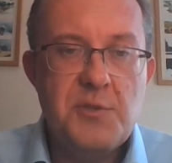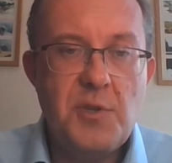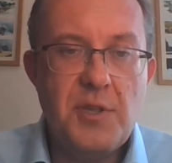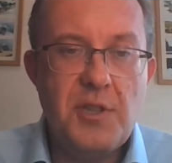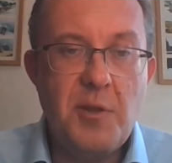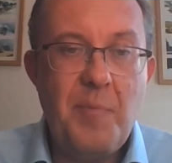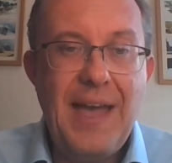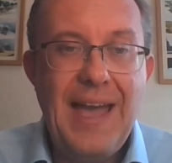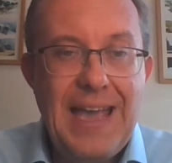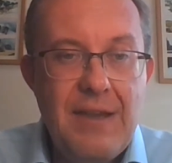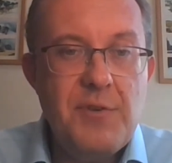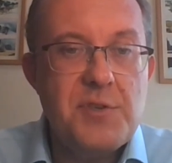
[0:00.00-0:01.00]
So I think the
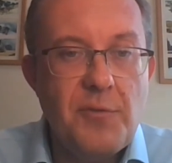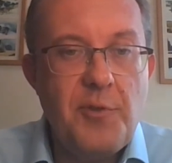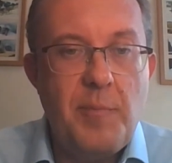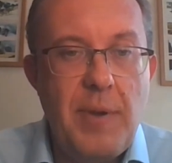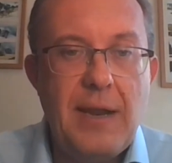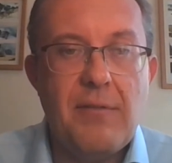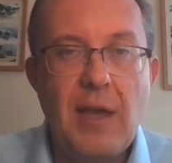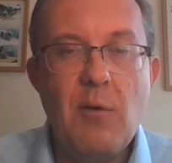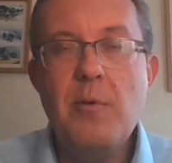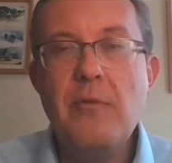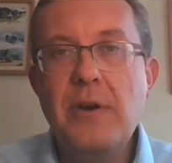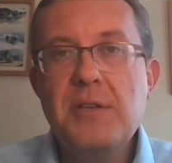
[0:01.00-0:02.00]
behaviours off the back of
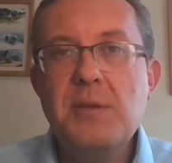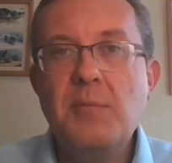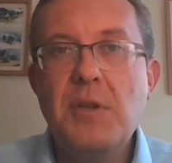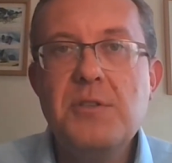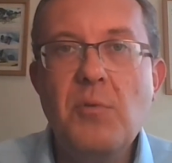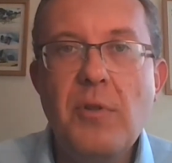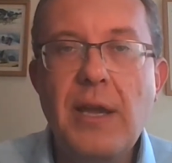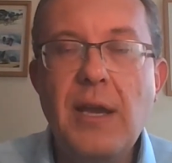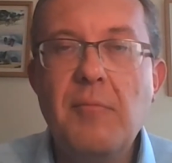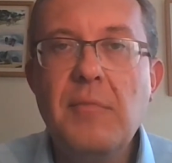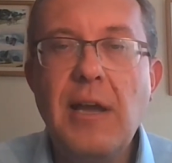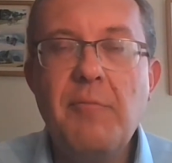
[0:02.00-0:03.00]
that will be very similar to what they
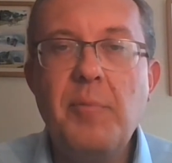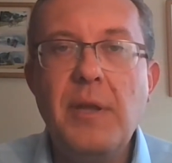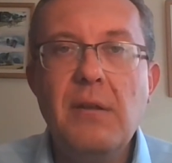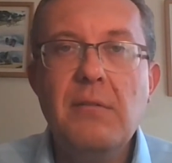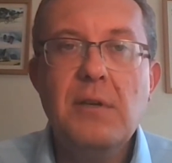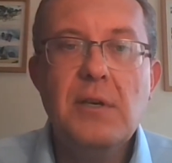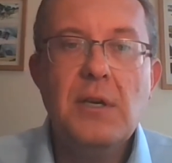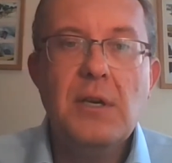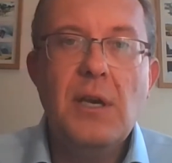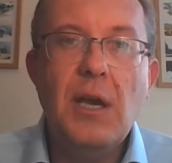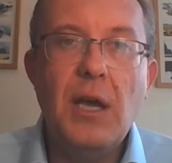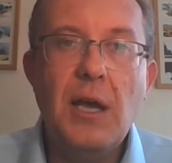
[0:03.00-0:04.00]
have been
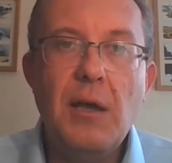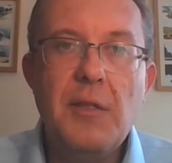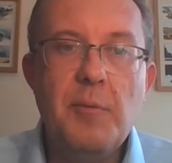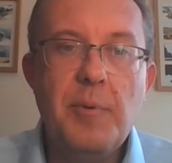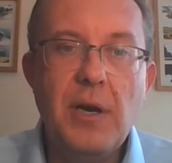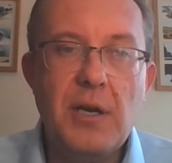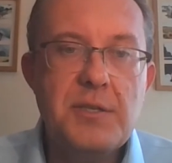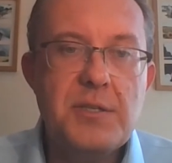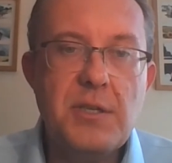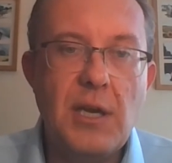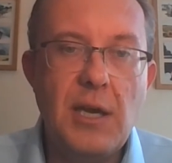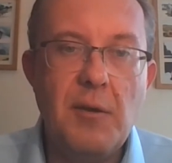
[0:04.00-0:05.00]
in the
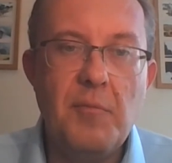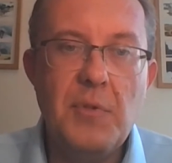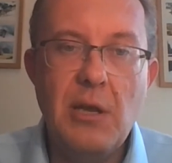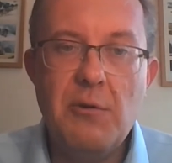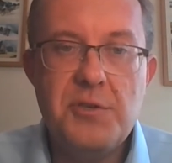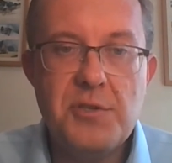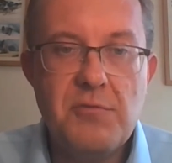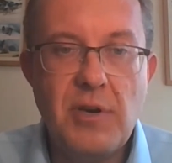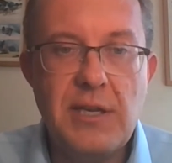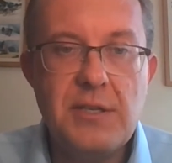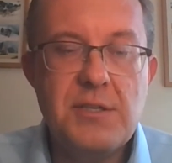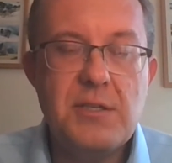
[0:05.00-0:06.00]
past. Low interest
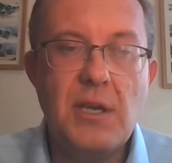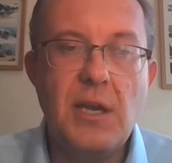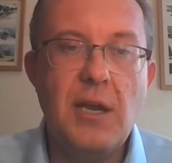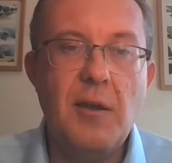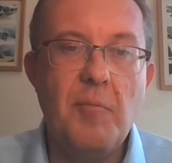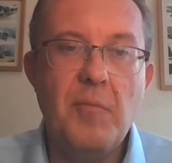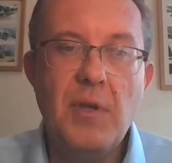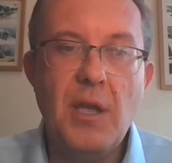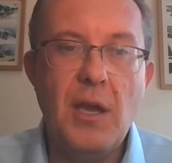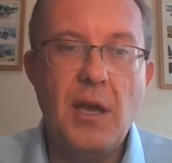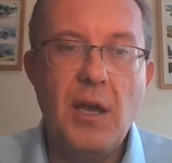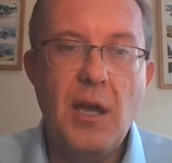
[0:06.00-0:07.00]
rates,
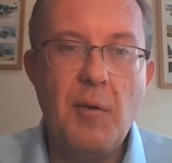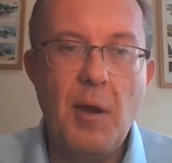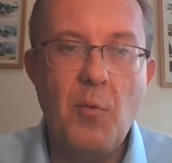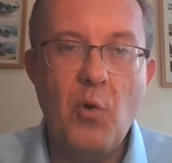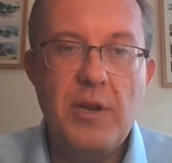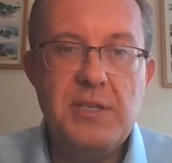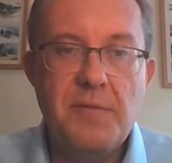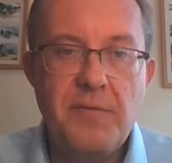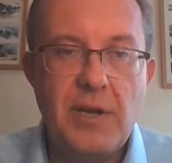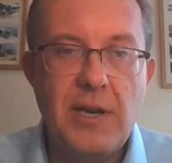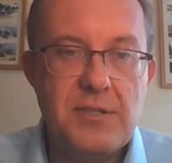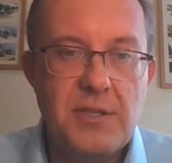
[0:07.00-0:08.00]
a more easy
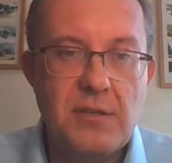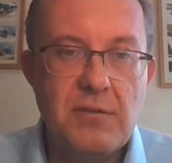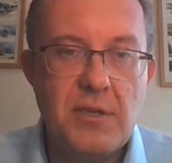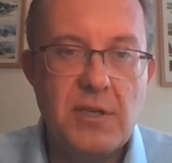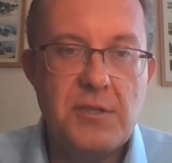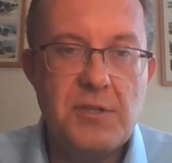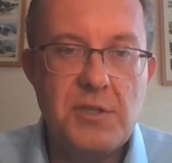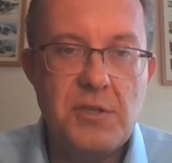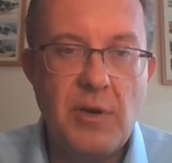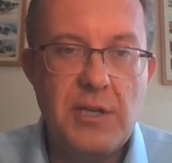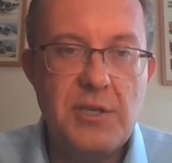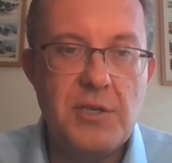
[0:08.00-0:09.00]
financing
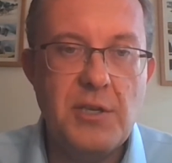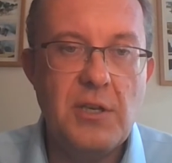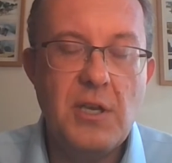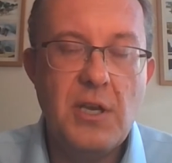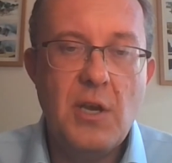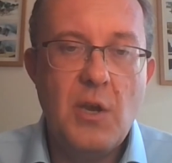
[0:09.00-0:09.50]
situation.